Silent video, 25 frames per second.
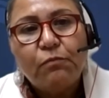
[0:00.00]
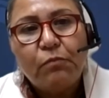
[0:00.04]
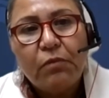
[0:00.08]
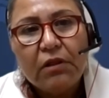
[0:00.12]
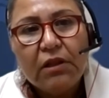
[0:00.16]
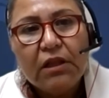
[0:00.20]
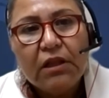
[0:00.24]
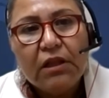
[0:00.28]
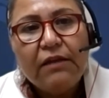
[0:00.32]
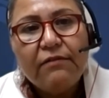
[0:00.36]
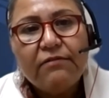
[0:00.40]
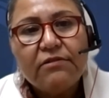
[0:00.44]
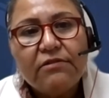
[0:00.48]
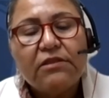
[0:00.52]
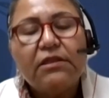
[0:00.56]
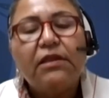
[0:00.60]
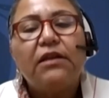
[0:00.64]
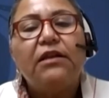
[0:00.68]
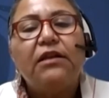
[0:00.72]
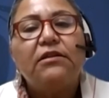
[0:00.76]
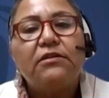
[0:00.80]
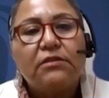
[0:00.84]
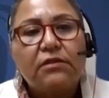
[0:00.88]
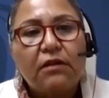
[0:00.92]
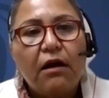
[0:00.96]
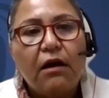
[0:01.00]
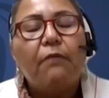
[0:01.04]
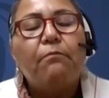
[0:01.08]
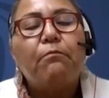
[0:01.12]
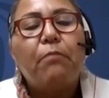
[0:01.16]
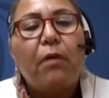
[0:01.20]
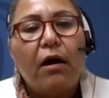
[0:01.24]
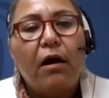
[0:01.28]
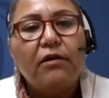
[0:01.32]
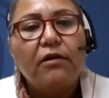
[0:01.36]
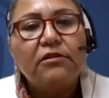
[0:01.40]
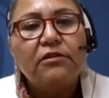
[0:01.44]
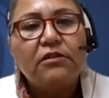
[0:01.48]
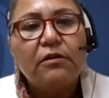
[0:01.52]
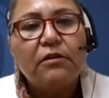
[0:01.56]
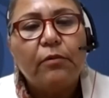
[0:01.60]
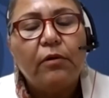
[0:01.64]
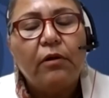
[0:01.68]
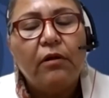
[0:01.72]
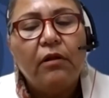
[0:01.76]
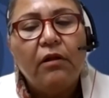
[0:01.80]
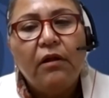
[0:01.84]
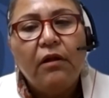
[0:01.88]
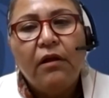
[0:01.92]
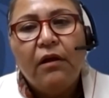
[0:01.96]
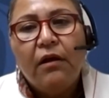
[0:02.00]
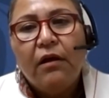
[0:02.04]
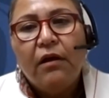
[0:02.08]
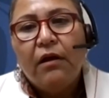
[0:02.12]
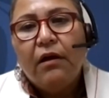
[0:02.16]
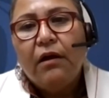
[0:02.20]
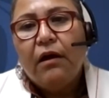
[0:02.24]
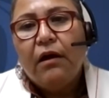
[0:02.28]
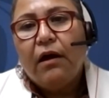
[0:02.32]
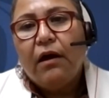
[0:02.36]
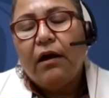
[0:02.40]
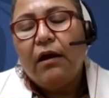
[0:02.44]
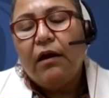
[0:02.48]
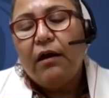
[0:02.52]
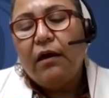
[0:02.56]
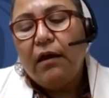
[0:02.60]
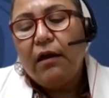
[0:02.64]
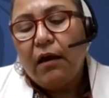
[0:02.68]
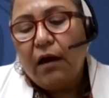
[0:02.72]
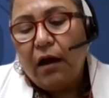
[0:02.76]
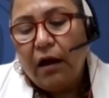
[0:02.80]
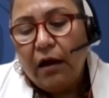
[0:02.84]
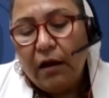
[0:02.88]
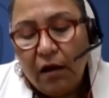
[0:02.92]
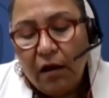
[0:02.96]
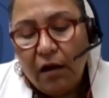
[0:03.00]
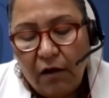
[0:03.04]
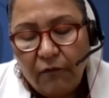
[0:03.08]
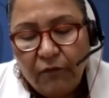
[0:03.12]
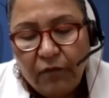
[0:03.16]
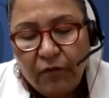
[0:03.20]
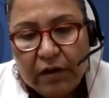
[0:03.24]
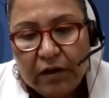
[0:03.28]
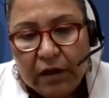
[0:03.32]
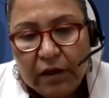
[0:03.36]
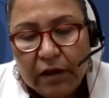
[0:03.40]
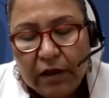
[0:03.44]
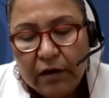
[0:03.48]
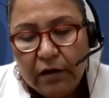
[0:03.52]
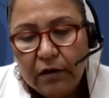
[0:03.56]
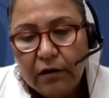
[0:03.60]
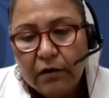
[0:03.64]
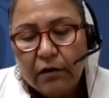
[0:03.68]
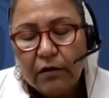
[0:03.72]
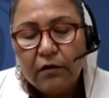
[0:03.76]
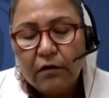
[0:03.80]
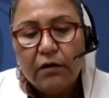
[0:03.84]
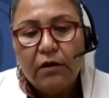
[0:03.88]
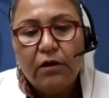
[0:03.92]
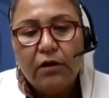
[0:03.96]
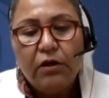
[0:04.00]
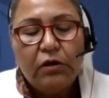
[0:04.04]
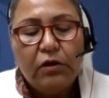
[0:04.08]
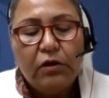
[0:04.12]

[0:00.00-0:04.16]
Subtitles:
beliefs that it's not possible. I often hear,